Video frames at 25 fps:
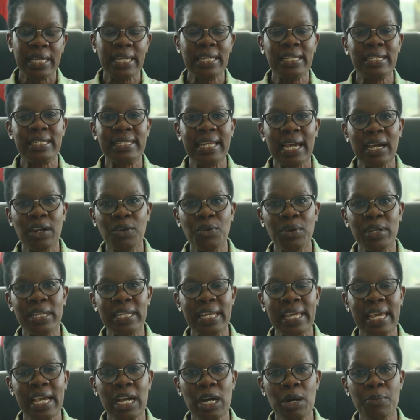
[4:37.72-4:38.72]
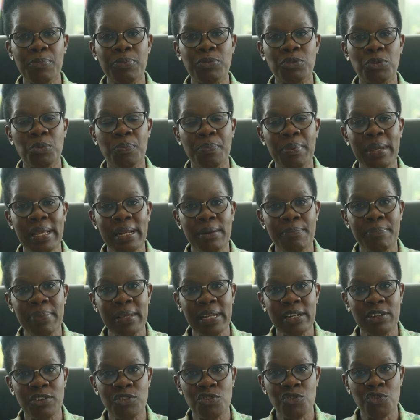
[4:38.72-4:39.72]
integrity helps to
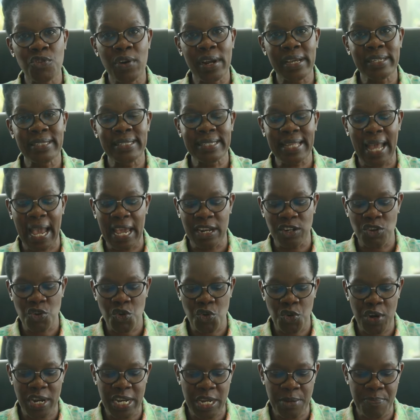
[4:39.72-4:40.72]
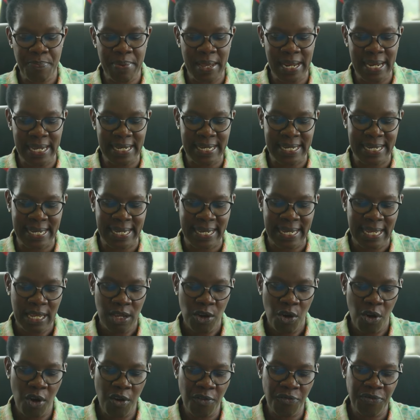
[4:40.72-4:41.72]
build trust and credibility
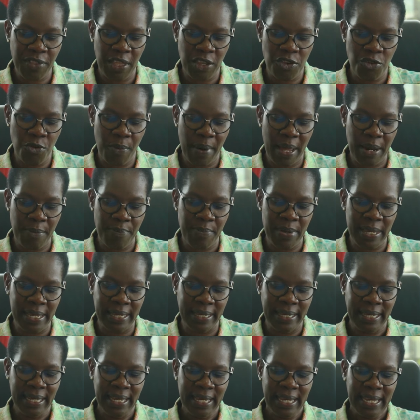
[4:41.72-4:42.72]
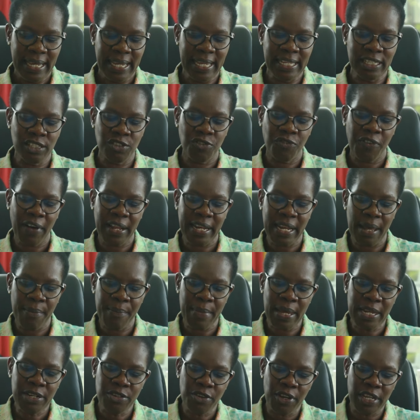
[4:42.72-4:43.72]
of the human being. It's
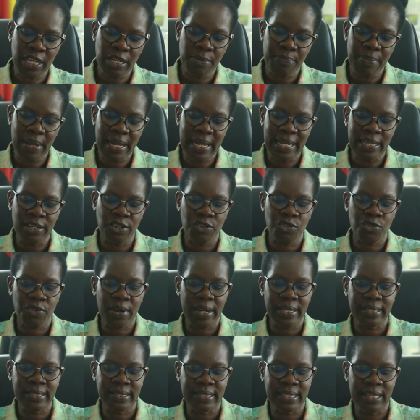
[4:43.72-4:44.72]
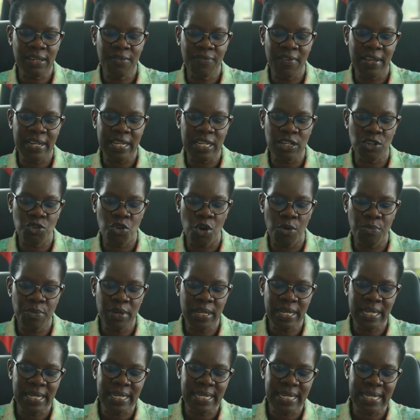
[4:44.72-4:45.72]
fundamental in building trust, even in
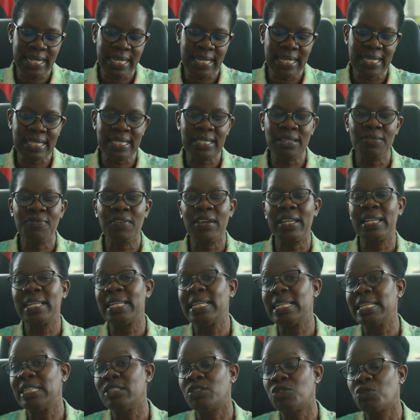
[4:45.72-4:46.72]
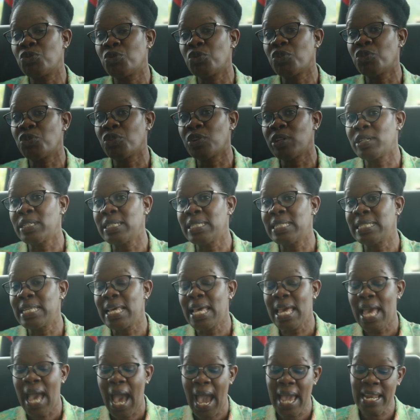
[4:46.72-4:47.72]
communities, even in institutions,
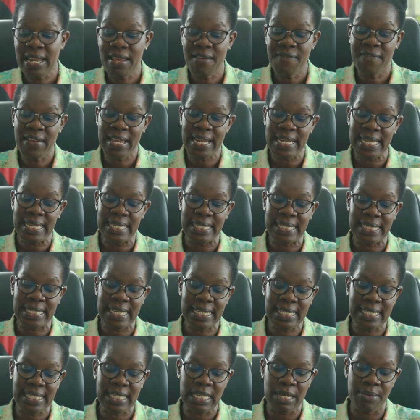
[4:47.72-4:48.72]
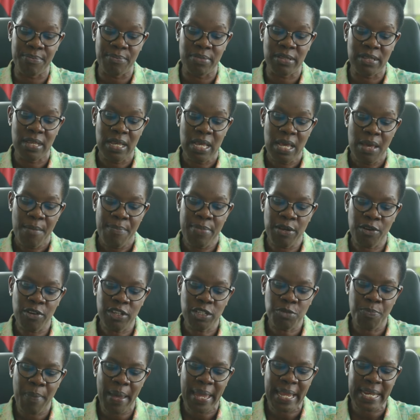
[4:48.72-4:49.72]
and even in systems.
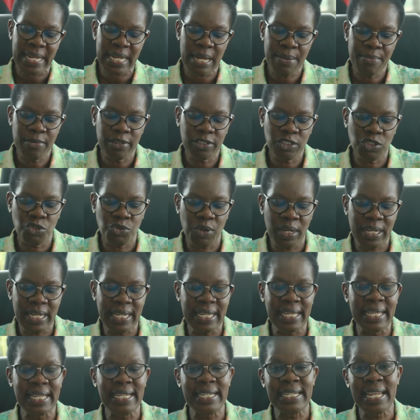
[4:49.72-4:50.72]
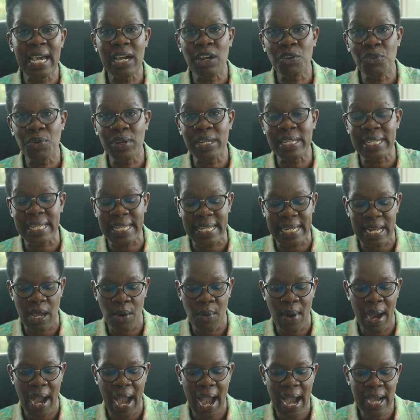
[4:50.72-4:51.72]
Because by demonstrating integrity in
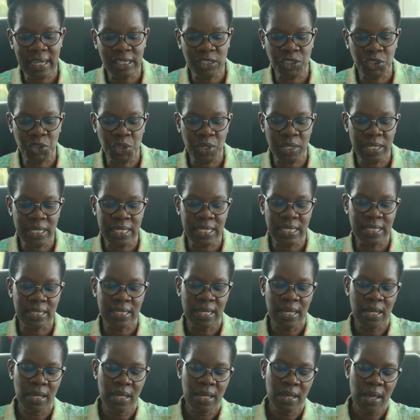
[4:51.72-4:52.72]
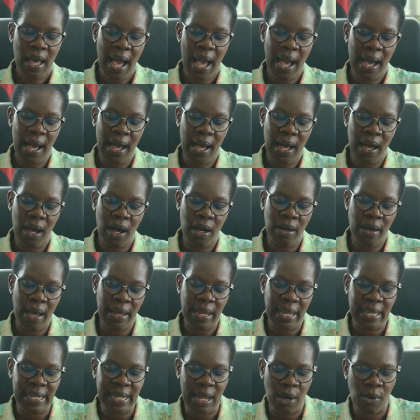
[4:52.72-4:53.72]
our actions,
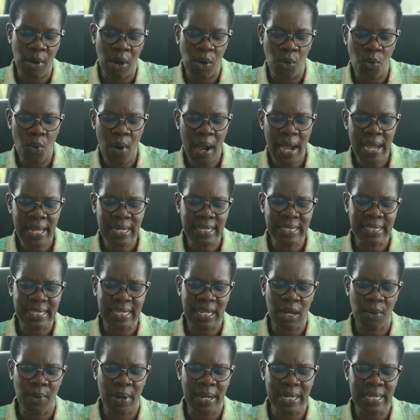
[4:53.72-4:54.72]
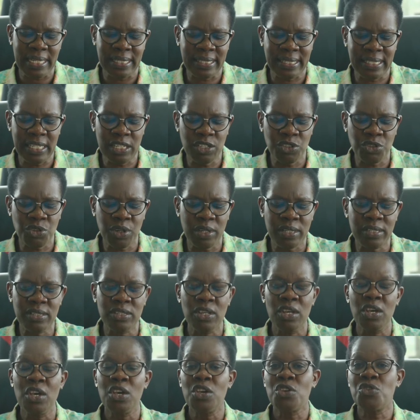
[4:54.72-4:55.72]
uh, in our words, in our
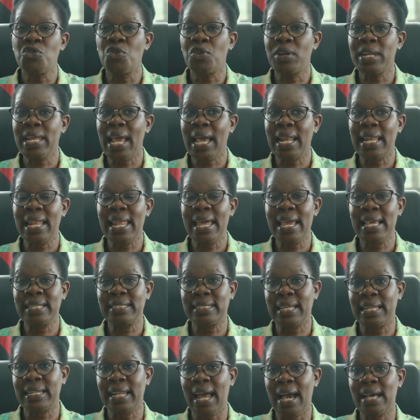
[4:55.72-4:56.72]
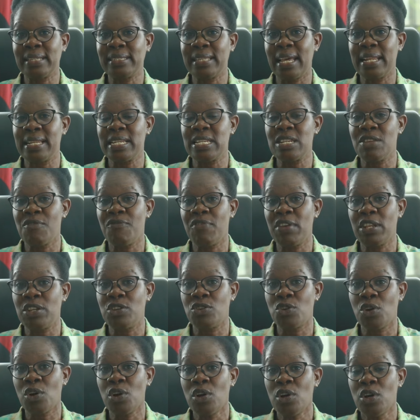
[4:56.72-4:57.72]
decisions, you realize that as an
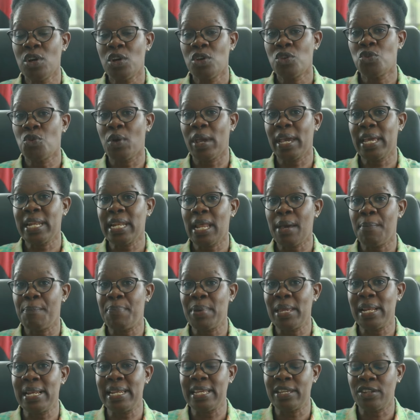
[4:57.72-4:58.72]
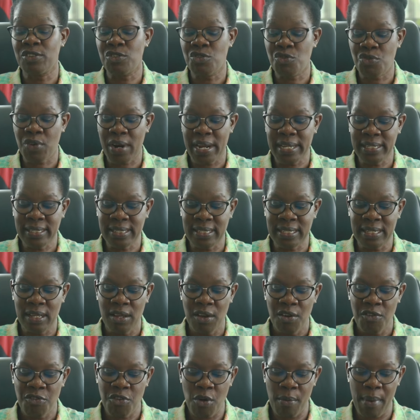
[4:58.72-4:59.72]
individual, you end up building trust
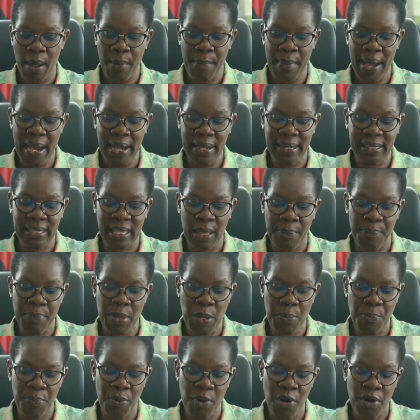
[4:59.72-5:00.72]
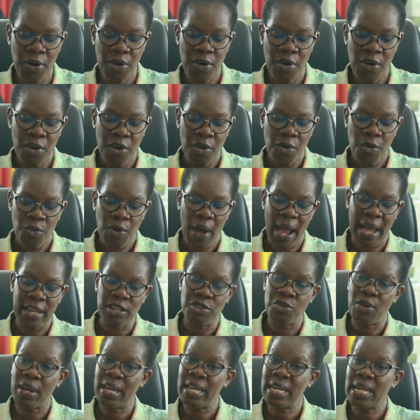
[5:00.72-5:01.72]
from among the people,
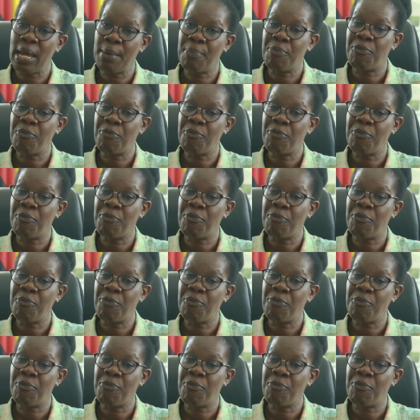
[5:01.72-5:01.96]
and you end